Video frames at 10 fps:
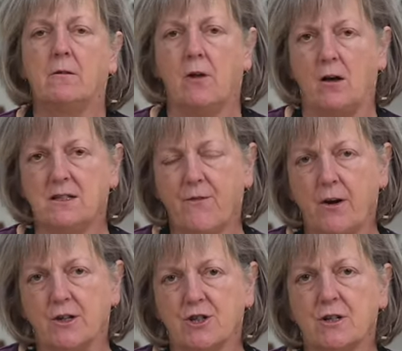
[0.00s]
gloss
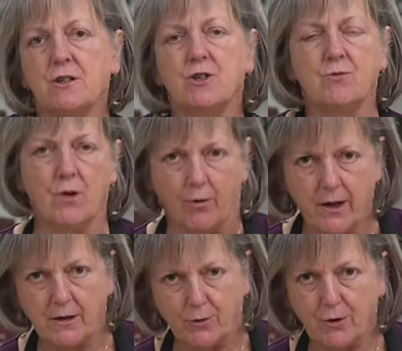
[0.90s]
varnish. Did you know
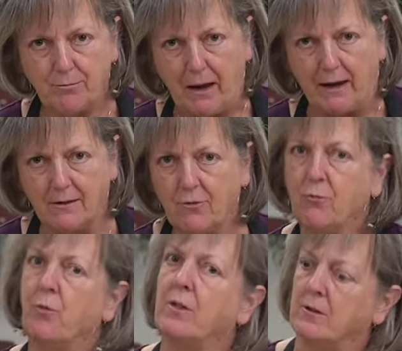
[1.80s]
that you could paint
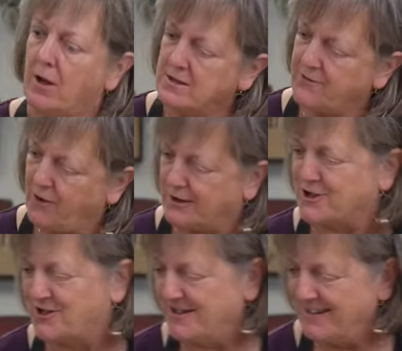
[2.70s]
with gloss
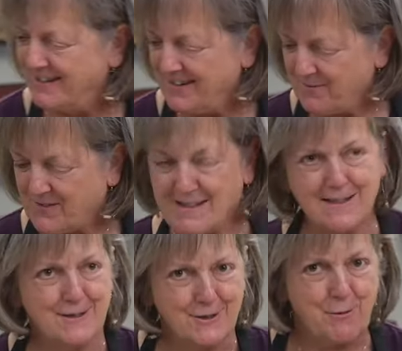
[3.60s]
varnish? This
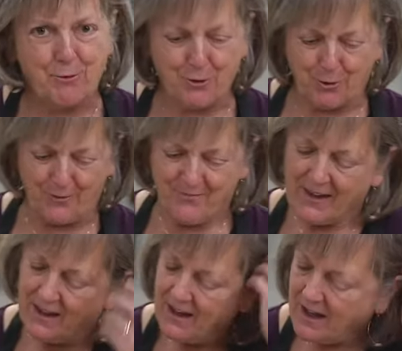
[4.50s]
is super cool.
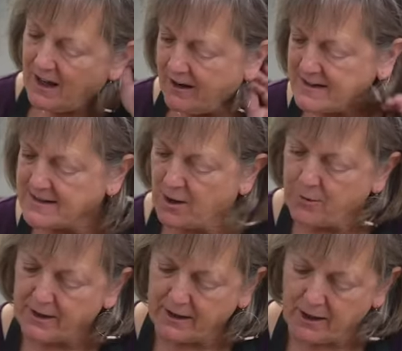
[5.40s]
All right, so
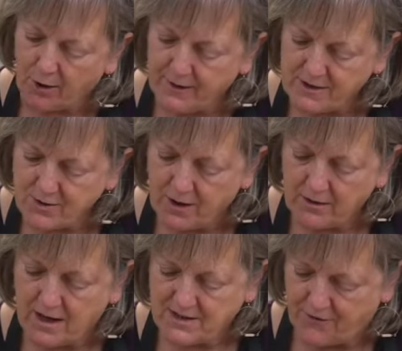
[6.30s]
we're going to go into our
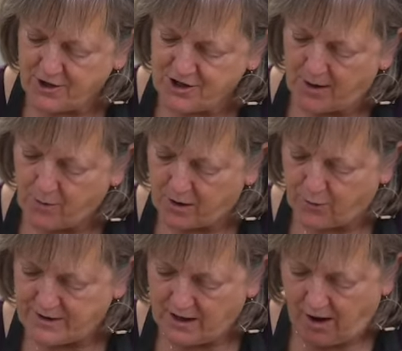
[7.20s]
gloss varnish, and we're
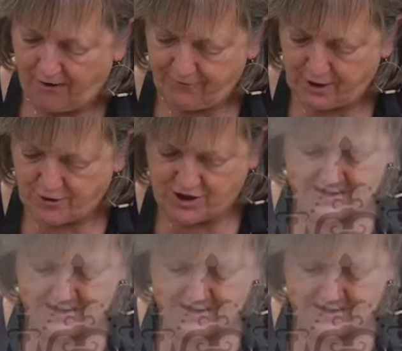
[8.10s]
going to offload